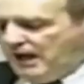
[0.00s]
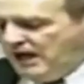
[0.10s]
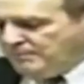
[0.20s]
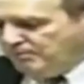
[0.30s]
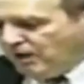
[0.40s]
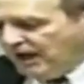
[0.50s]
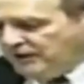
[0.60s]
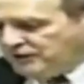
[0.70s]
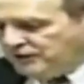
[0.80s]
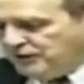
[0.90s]
I am
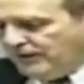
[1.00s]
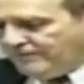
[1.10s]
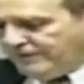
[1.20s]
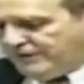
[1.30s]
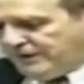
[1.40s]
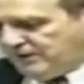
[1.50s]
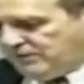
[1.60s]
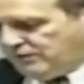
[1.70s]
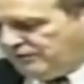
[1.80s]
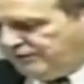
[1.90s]
obliged to do everything
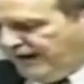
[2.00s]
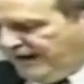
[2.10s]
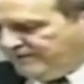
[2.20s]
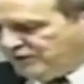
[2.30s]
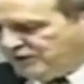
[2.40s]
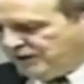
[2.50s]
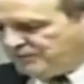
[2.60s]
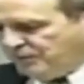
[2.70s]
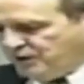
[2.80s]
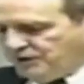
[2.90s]
through 5 or
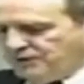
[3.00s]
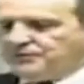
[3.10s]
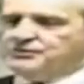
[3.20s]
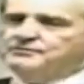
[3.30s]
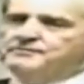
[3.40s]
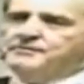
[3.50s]
6 persons.